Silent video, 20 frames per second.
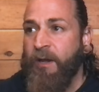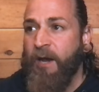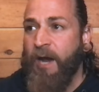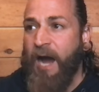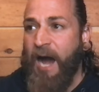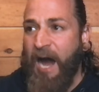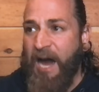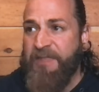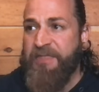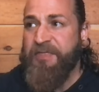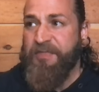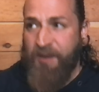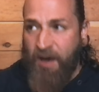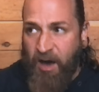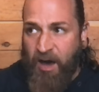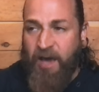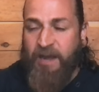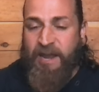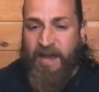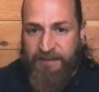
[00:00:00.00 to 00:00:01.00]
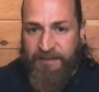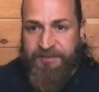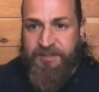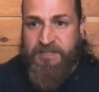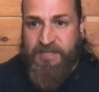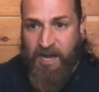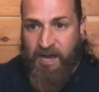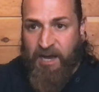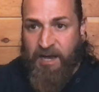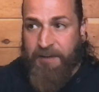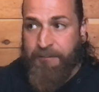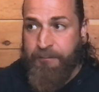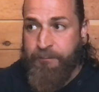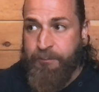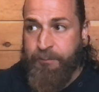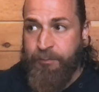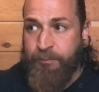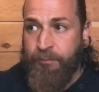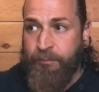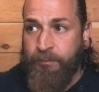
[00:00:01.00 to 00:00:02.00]
I thought at the
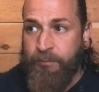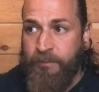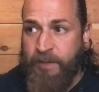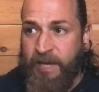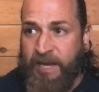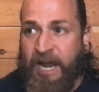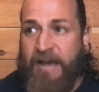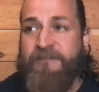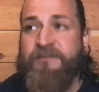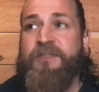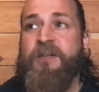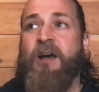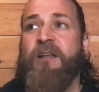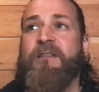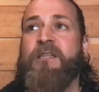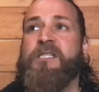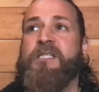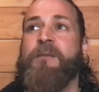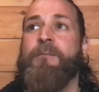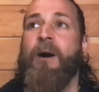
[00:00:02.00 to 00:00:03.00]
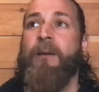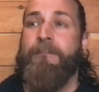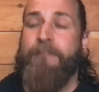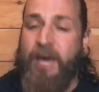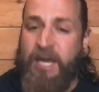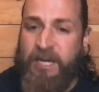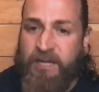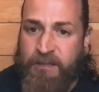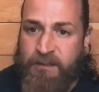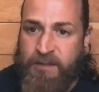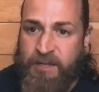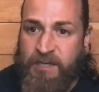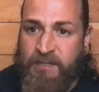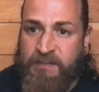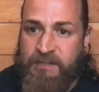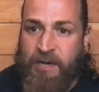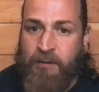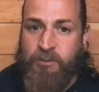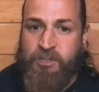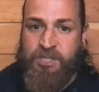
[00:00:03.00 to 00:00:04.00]
time and I've thought this about many things.
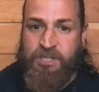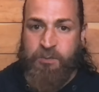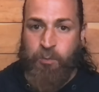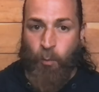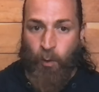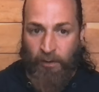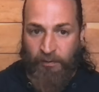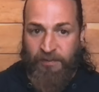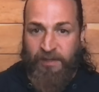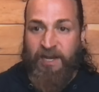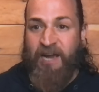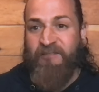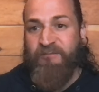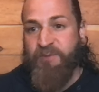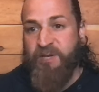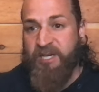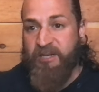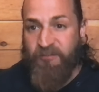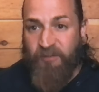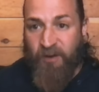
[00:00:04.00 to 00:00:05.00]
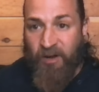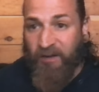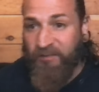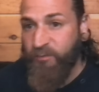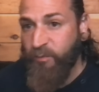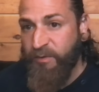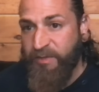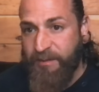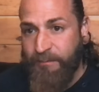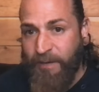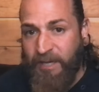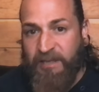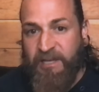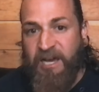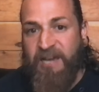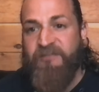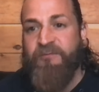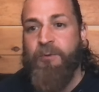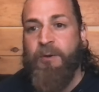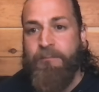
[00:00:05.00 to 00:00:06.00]
That was just one thing I've been involved with in my
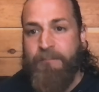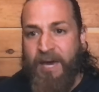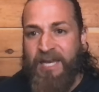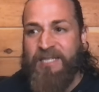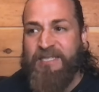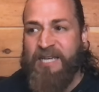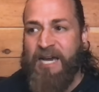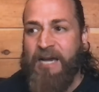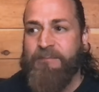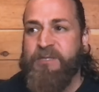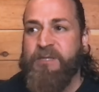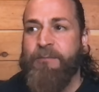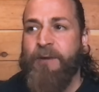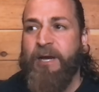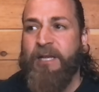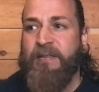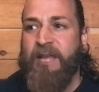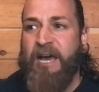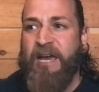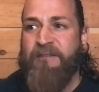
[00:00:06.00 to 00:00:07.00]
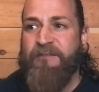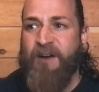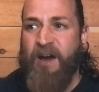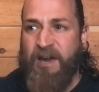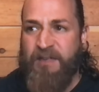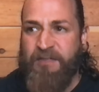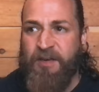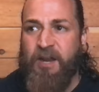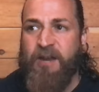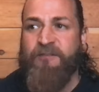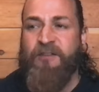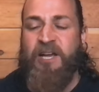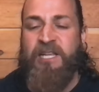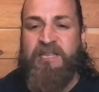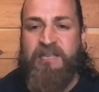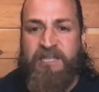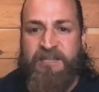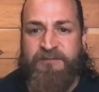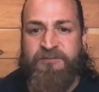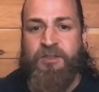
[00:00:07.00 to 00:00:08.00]
life. But many times in my life, I thought if I
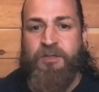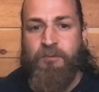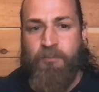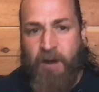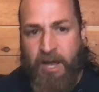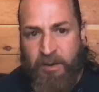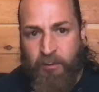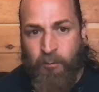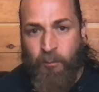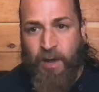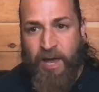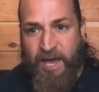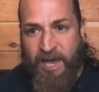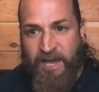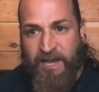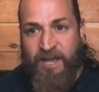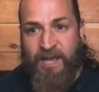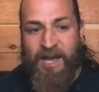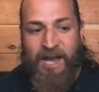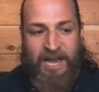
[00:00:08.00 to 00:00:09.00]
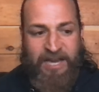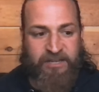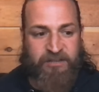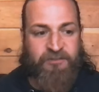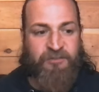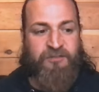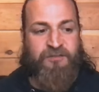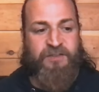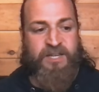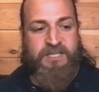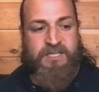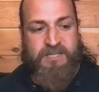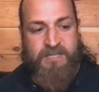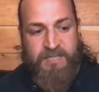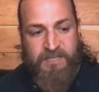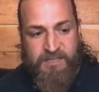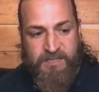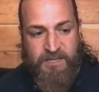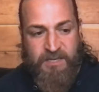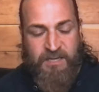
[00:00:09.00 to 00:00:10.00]
lived the right way, I could fix
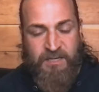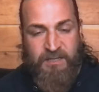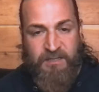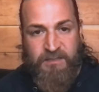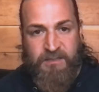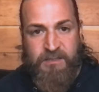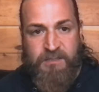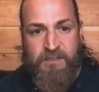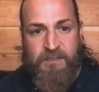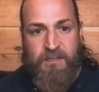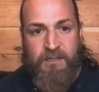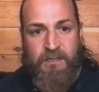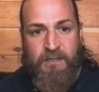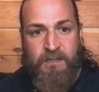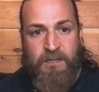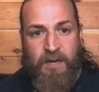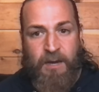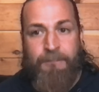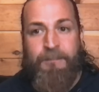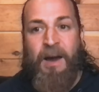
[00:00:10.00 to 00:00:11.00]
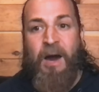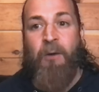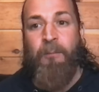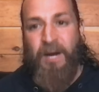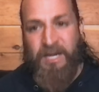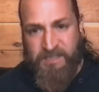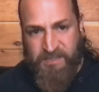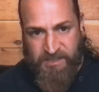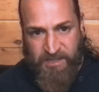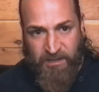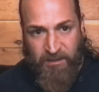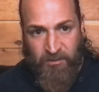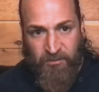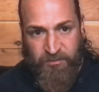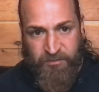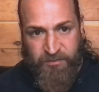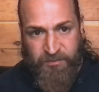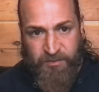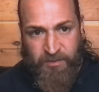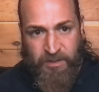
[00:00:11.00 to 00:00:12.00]
these things about
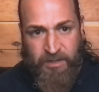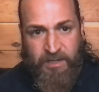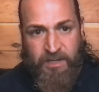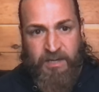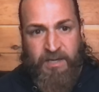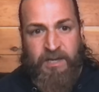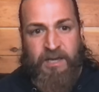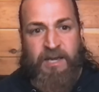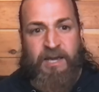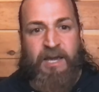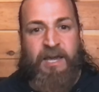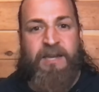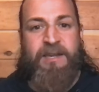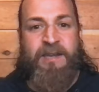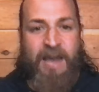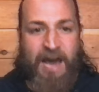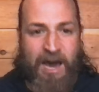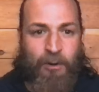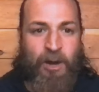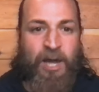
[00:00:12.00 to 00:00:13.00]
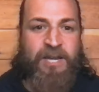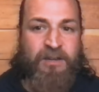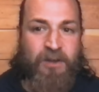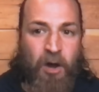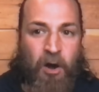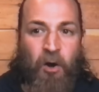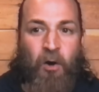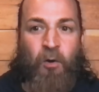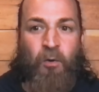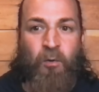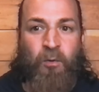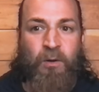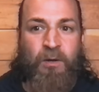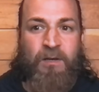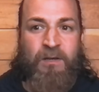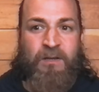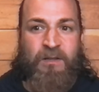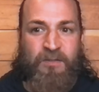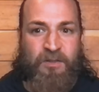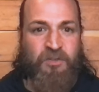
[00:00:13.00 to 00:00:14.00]
myself. Mm-hmm. And now I know
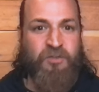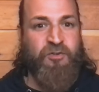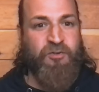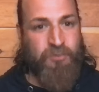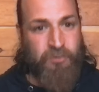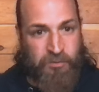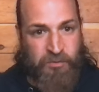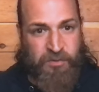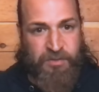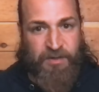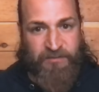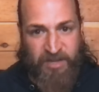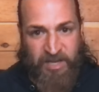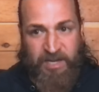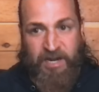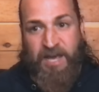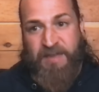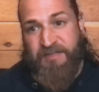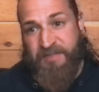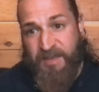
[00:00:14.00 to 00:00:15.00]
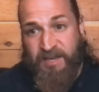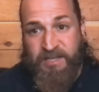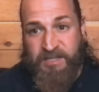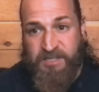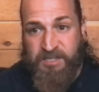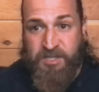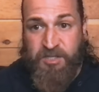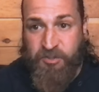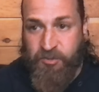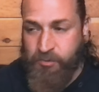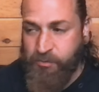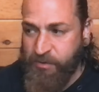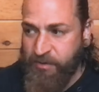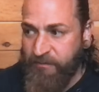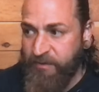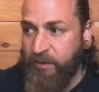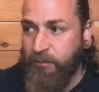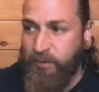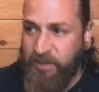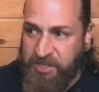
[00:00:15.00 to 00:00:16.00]
the truth of it. I think it's the truth of
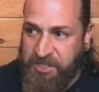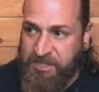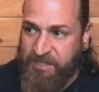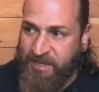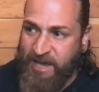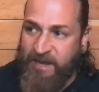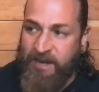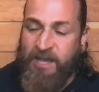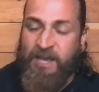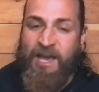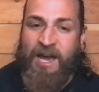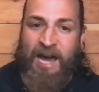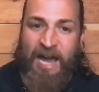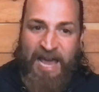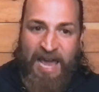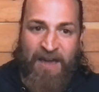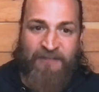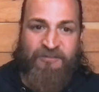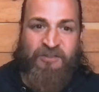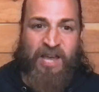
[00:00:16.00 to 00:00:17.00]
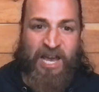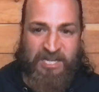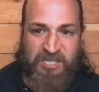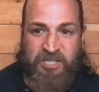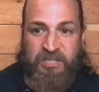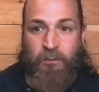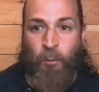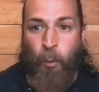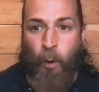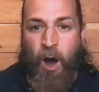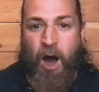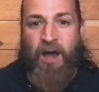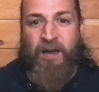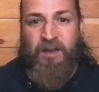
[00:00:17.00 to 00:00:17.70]
it, which is that I have to actually walk